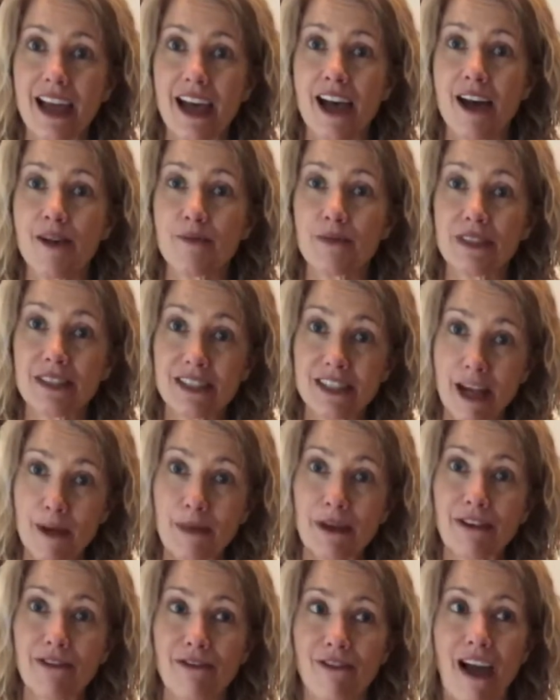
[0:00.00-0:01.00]

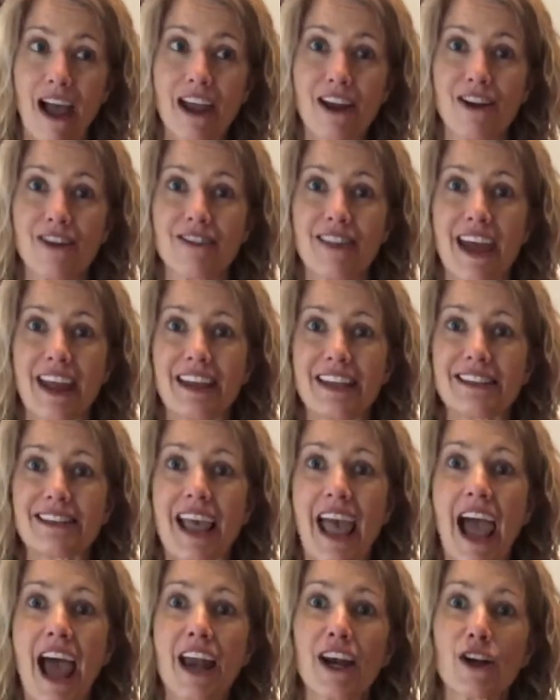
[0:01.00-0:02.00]
stomach fire that is
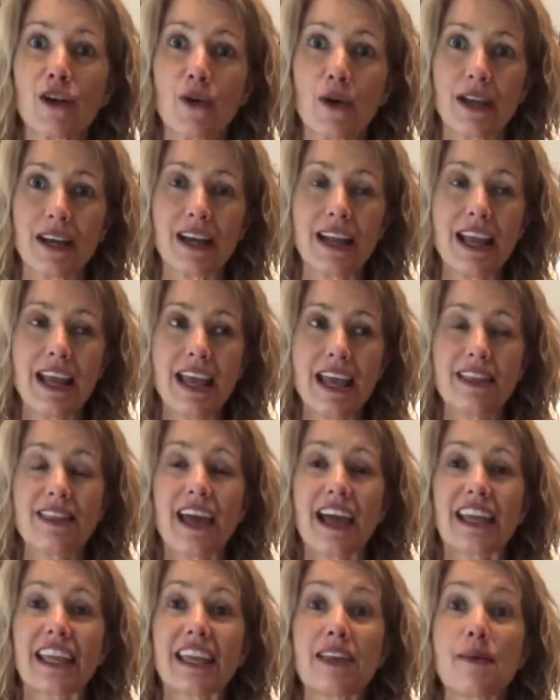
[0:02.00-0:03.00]
adequate,
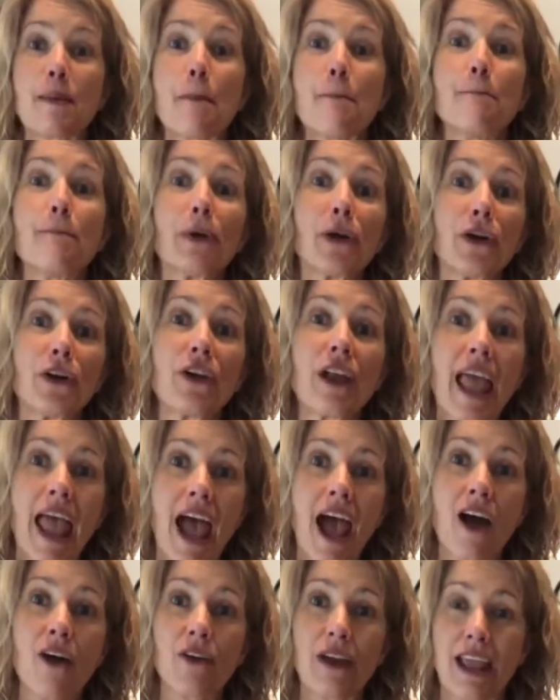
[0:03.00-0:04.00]
that can burn
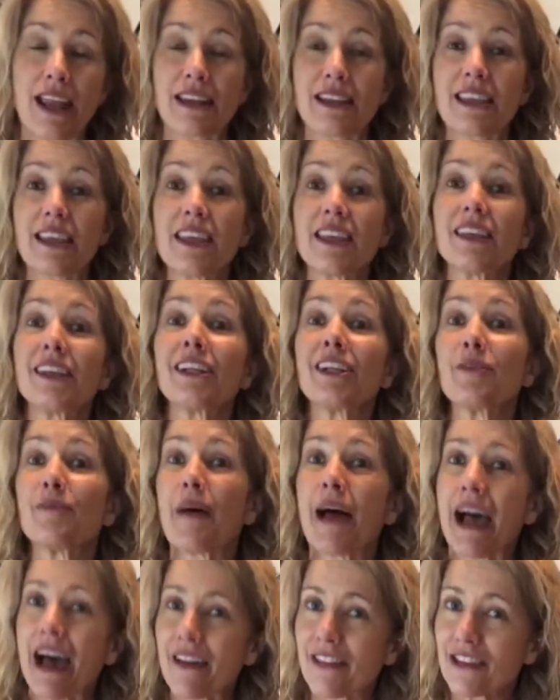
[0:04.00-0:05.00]
out and kill
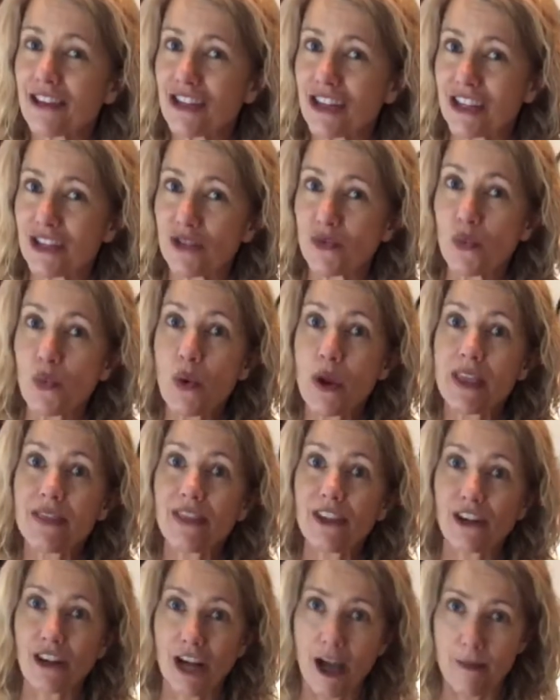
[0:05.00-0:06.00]
pathogens when
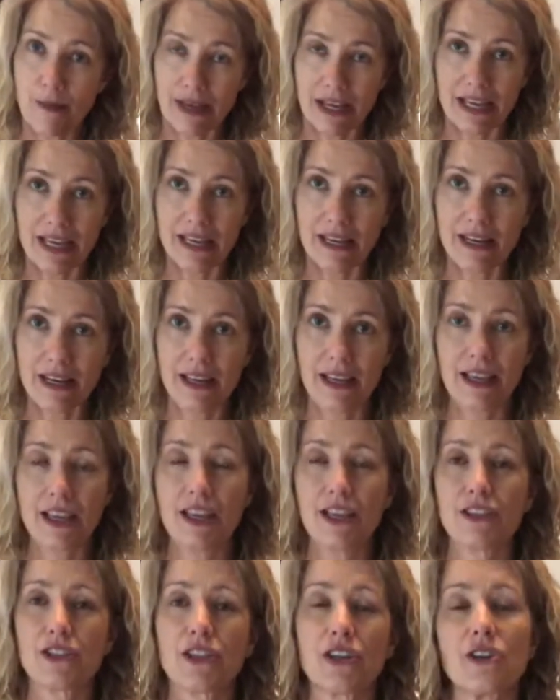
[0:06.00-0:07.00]
they're coming in.
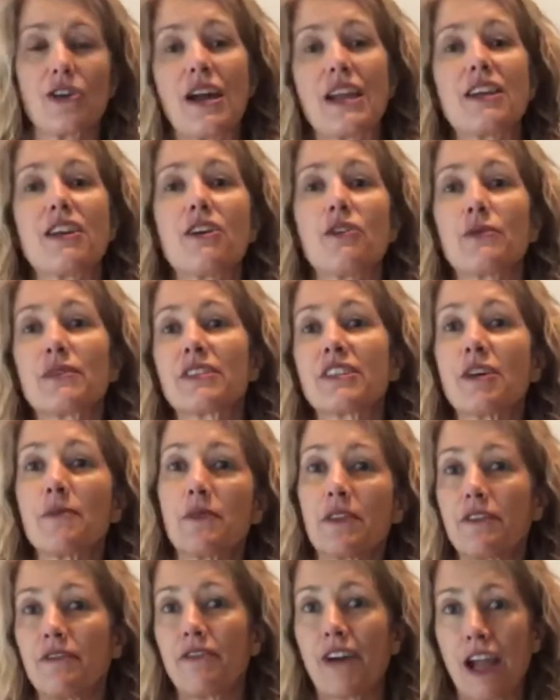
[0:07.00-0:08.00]
So I know with some
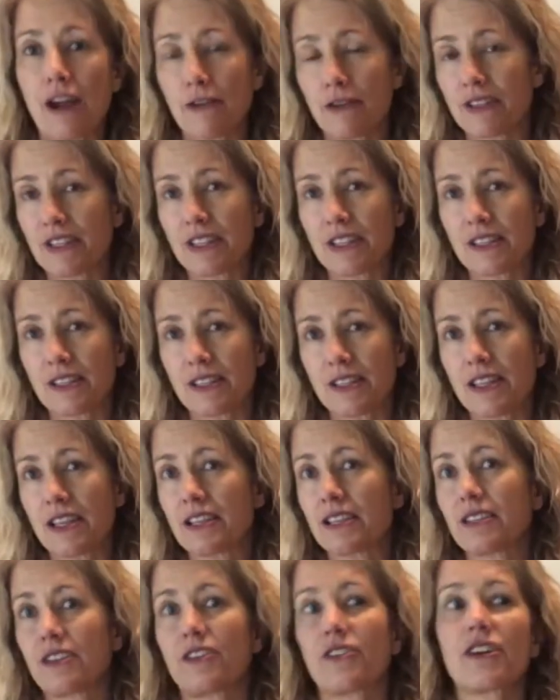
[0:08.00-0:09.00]
of the viruses and
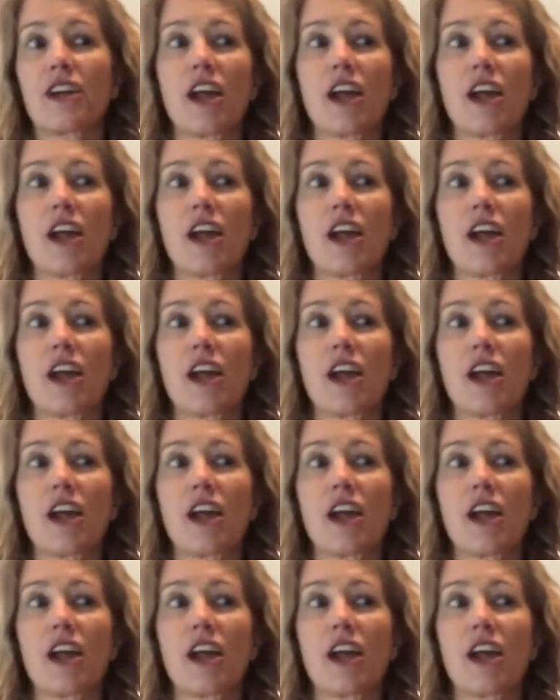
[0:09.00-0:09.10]
things that are,